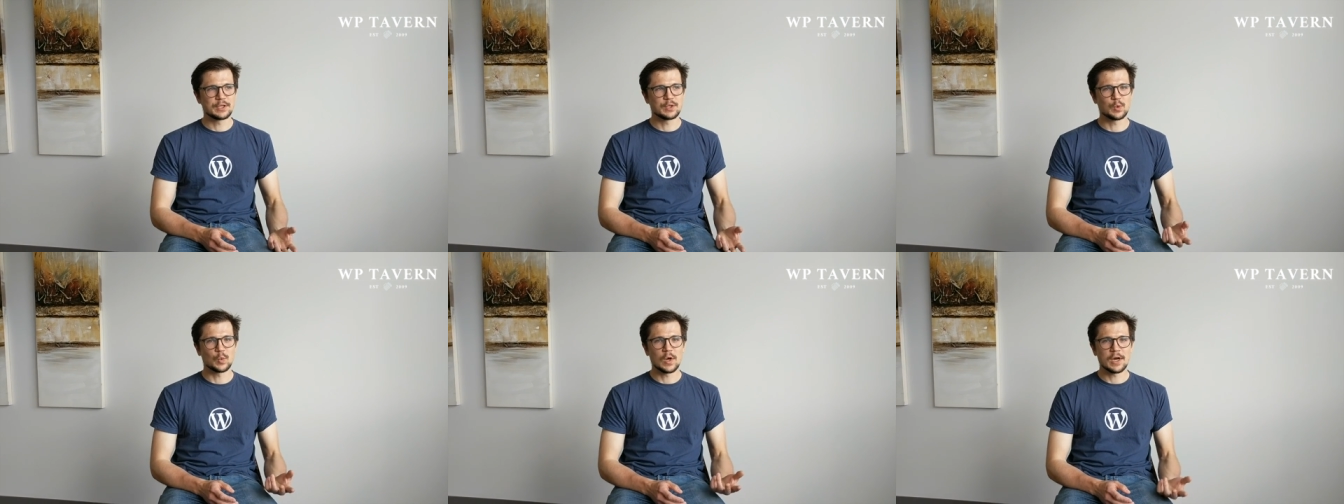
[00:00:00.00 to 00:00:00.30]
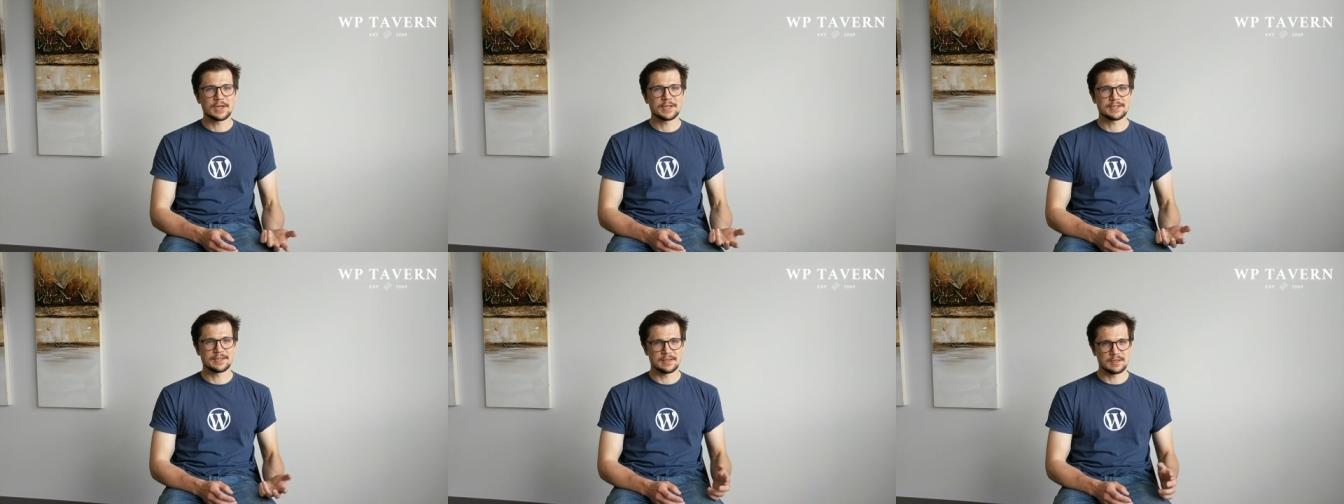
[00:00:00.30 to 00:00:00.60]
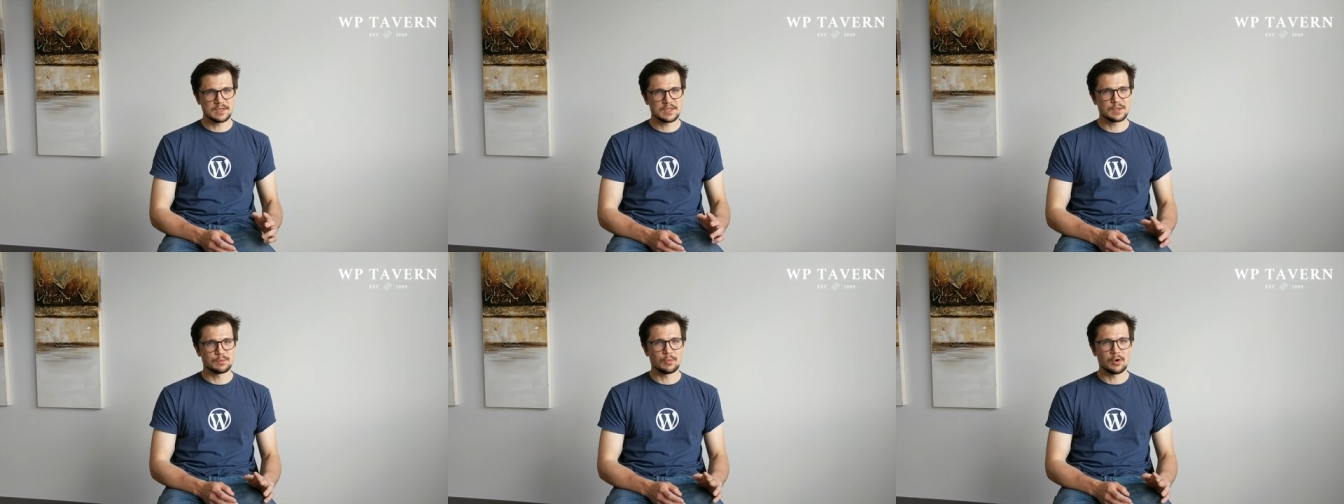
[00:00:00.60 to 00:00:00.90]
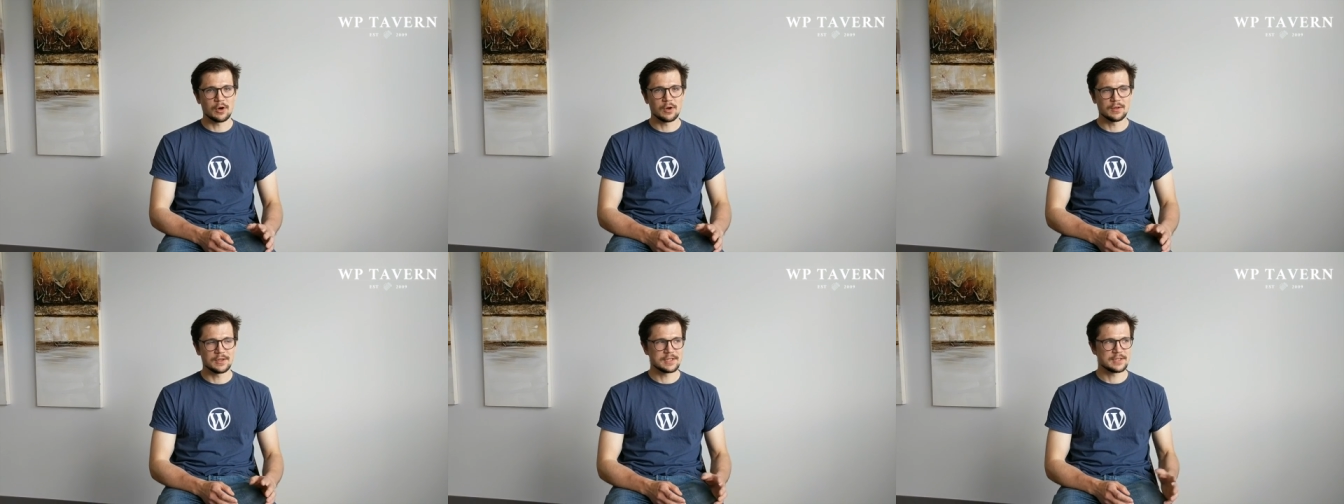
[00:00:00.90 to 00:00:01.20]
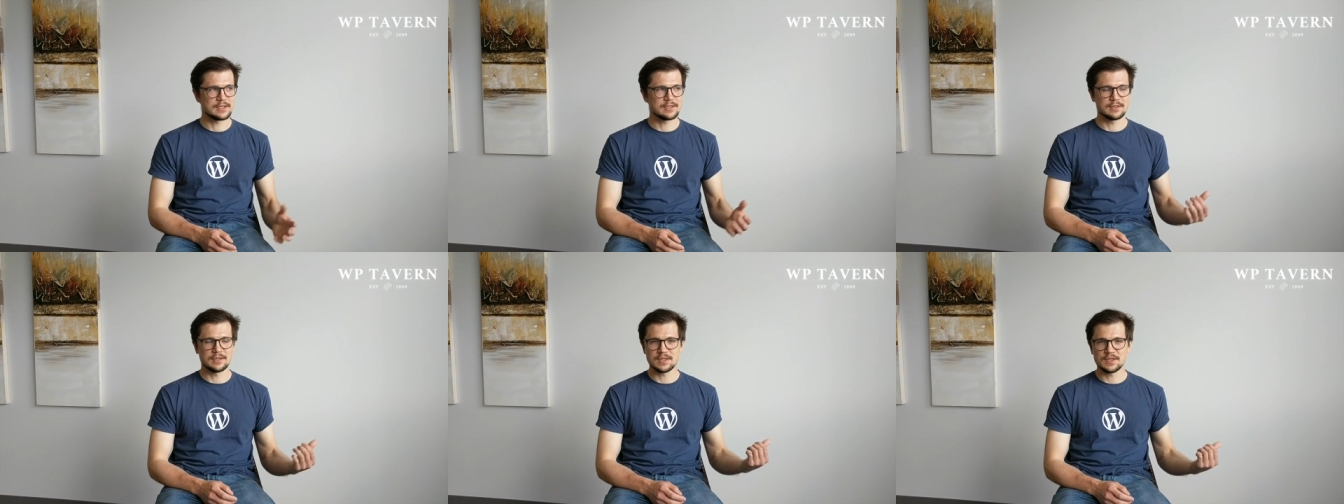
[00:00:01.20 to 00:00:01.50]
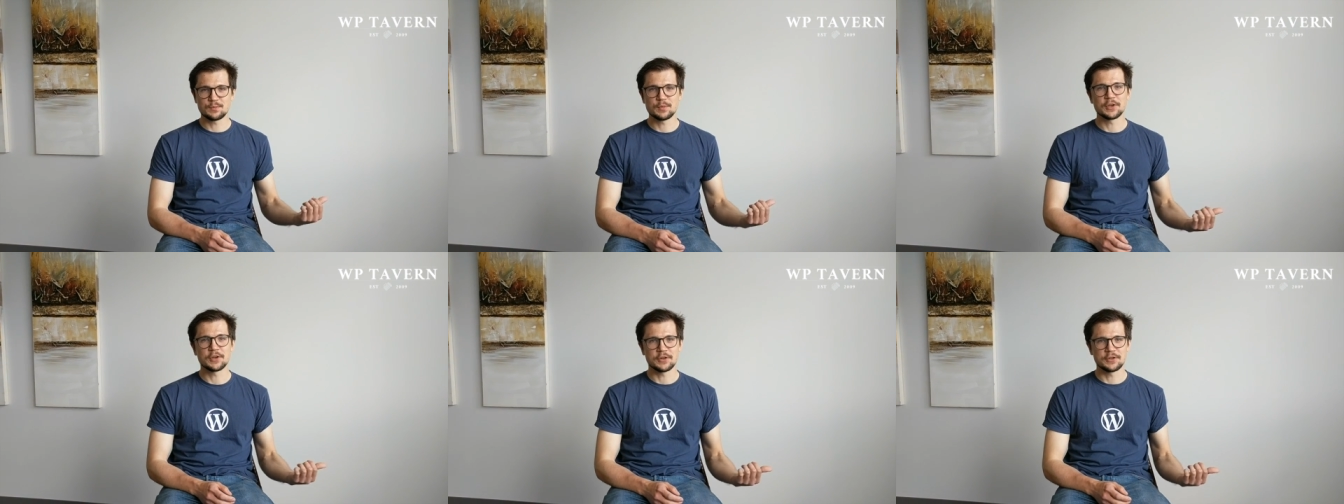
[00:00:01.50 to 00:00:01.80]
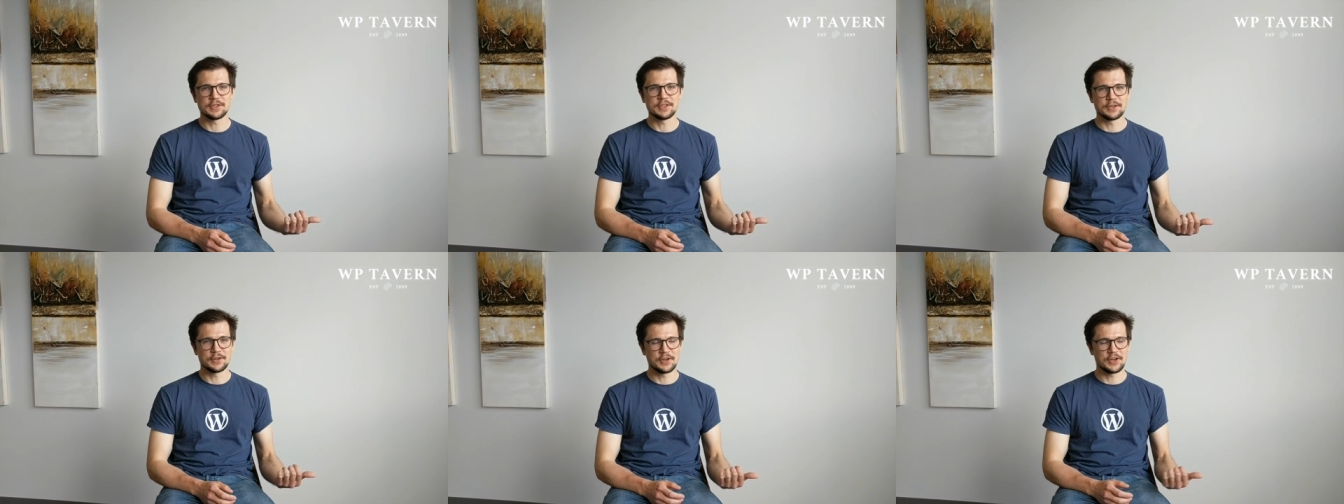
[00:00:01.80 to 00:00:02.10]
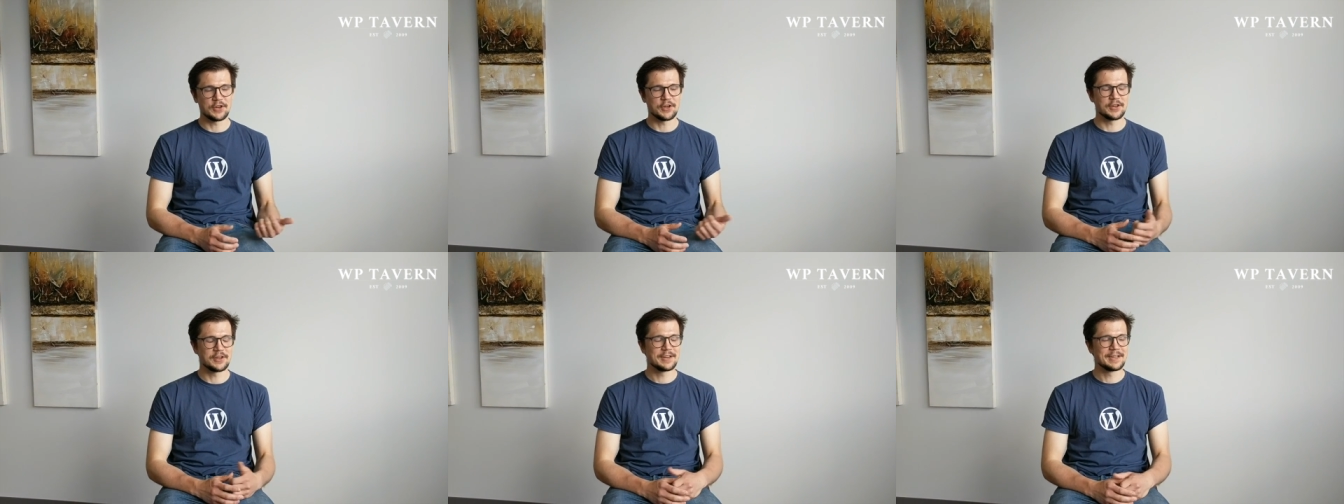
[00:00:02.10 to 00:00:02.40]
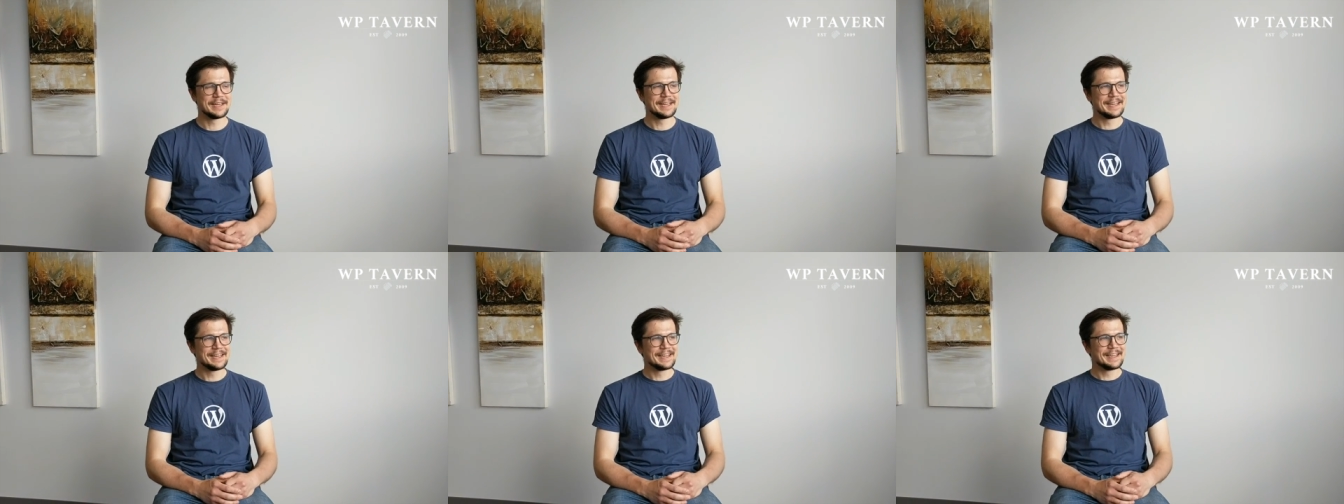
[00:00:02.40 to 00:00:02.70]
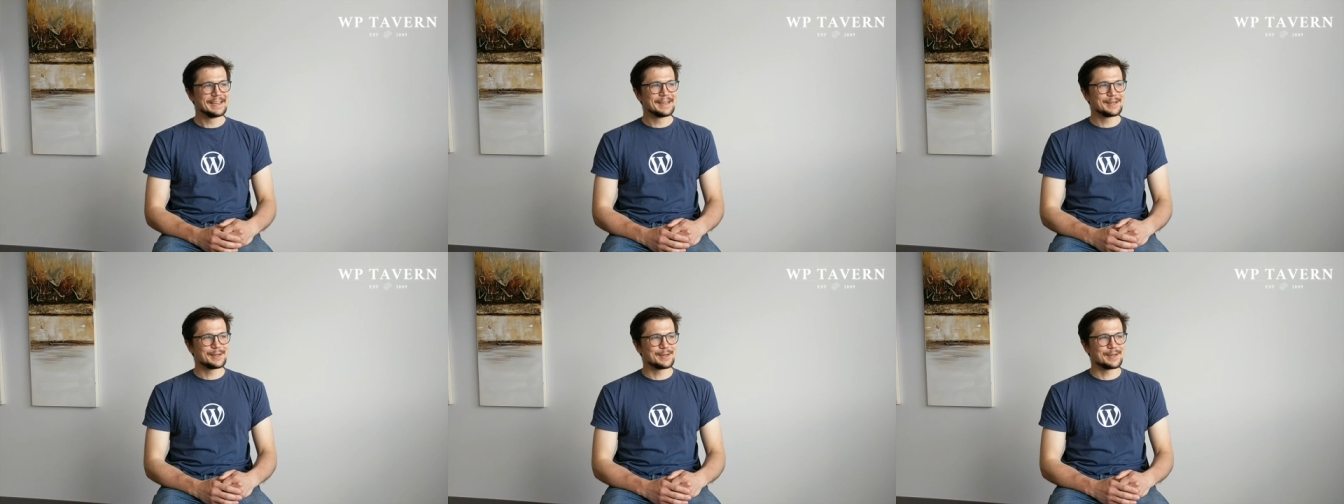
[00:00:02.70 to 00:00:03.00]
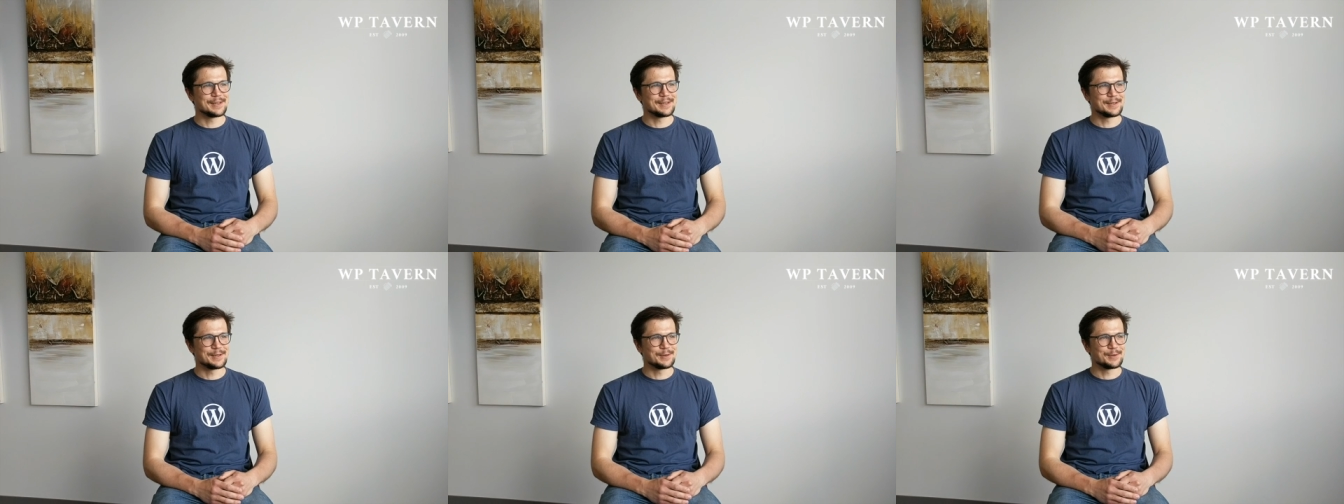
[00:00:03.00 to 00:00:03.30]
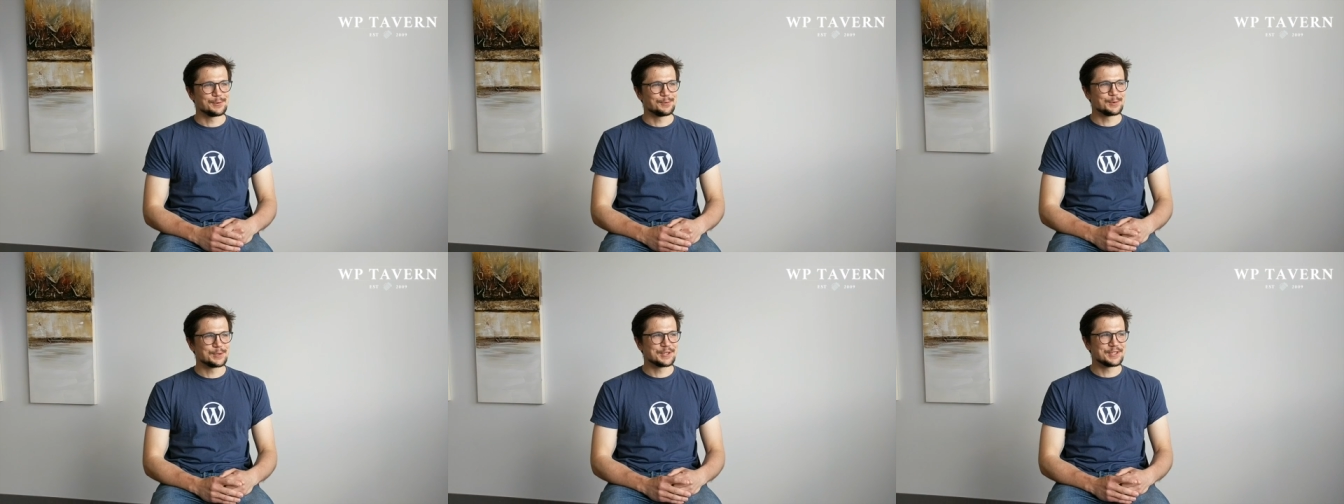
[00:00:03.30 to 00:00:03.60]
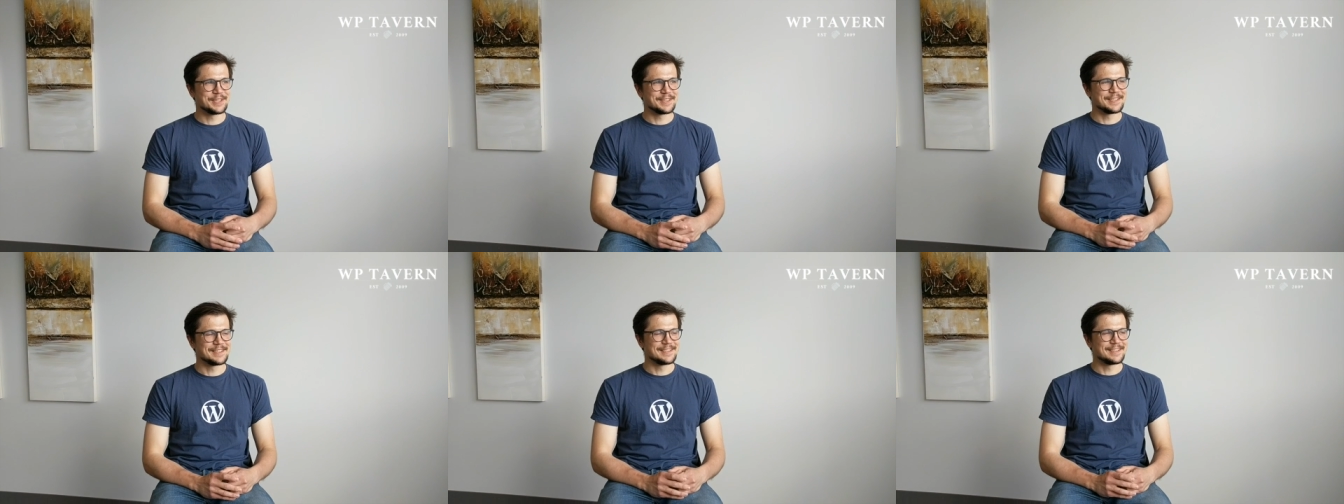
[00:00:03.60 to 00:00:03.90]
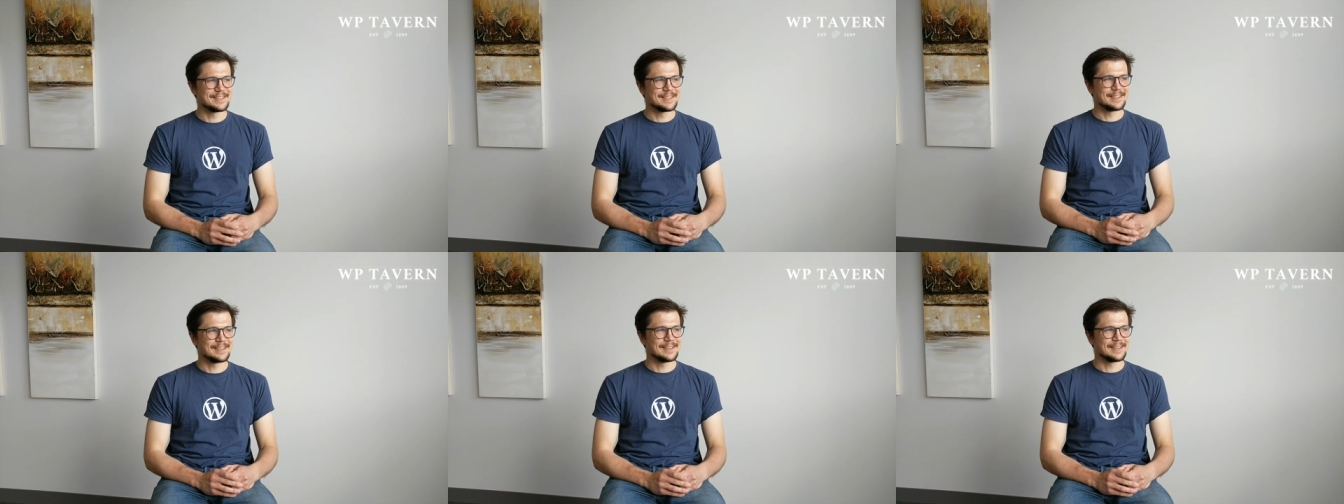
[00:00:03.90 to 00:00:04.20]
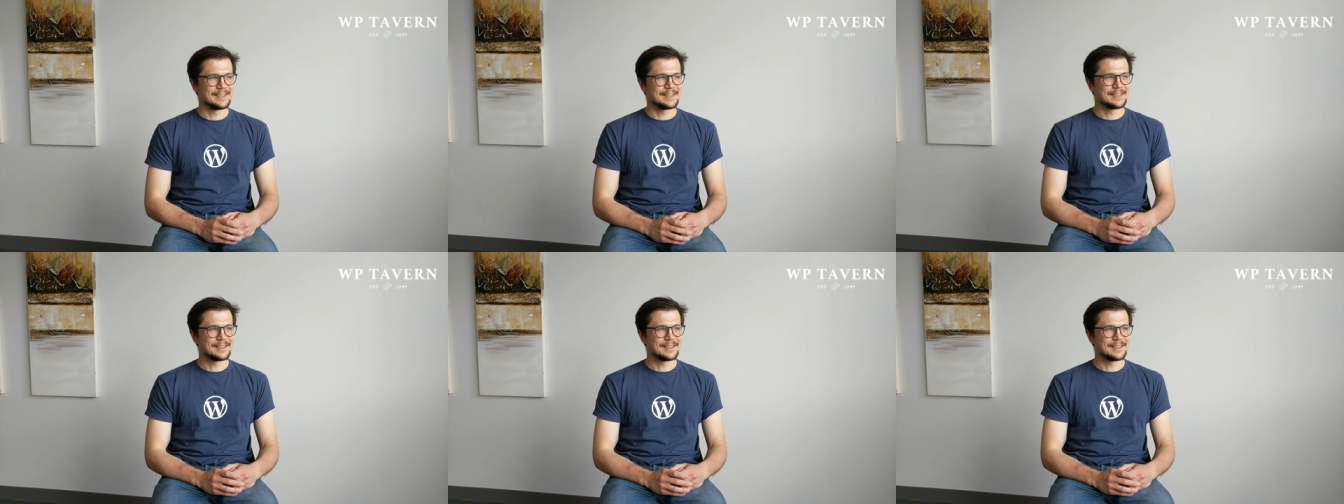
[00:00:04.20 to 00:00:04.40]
twice as small as the speaker dinner here, which is a